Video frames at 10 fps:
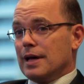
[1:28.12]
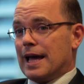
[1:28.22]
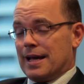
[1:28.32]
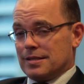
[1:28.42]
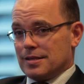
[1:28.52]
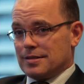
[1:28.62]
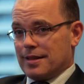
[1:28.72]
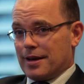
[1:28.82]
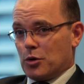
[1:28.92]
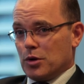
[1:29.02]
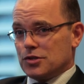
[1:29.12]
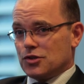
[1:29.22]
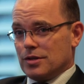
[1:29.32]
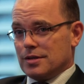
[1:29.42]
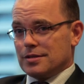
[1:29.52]
answers to that
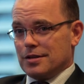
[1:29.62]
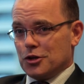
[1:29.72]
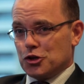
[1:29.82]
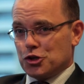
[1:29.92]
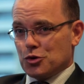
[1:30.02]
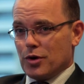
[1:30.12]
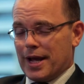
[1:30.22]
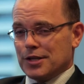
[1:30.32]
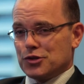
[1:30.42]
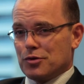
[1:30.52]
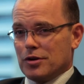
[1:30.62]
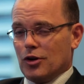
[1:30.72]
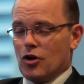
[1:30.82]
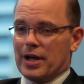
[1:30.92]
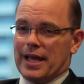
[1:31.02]
question. There's a, a short answer and a
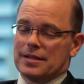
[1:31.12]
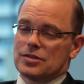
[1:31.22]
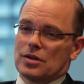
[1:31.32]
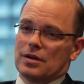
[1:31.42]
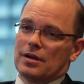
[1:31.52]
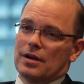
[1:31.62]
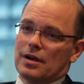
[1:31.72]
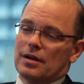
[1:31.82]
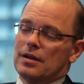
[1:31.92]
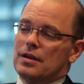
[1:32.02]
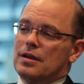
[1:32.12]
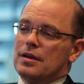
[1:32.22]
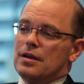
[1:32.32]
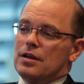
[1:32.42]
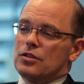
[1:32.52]
long answer. Uh,
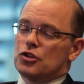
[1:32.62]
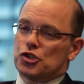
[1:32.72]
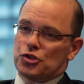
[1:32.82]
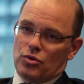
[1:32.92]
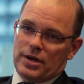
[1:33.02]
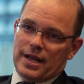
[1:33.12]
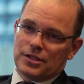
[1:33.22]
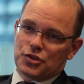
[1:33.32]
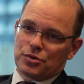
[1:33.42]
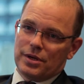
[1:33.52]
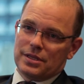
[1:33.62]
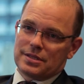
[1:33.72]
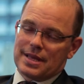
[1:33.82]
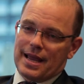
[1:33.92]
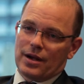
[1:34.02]
the short answer
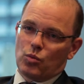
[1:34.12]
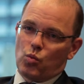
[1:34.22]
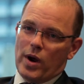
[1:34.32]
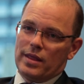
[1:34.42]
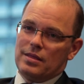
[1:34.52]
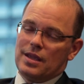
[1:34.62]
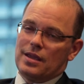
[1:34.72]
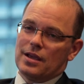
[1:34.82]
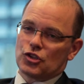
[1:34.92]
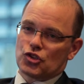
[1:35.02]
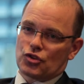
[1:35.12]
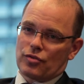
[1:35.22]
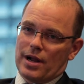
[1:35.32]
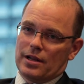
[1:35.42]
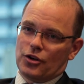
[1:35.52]
is that when the
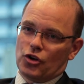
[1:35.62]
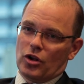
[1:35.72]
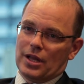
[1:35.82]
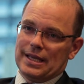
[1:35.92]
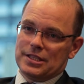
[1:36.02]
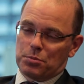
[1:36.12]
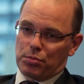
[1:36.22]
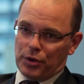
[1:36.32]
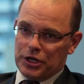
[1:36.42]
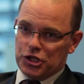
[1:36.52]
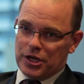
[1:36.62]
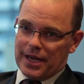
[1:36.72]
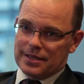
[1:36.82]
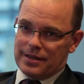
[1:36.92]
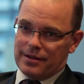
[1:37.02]
Australian dollar is
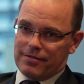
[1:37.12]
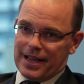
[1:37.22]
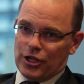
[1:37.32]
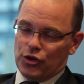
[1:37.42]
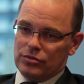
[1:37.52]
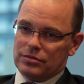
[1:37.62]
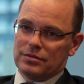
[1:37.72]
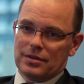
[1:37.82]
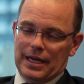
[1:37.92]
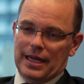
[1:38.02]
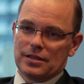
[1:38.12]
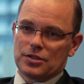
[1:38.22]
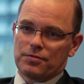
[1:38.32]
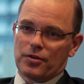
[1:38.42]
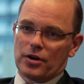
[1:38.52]
appreciating in value
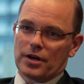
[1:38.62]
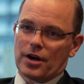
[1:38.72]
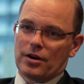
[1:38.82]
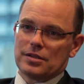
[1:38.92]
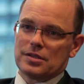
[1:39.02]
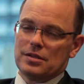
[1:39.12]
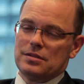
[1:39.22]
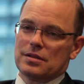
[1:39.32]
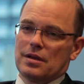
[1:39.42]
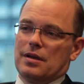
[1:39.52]
against foreign currencies,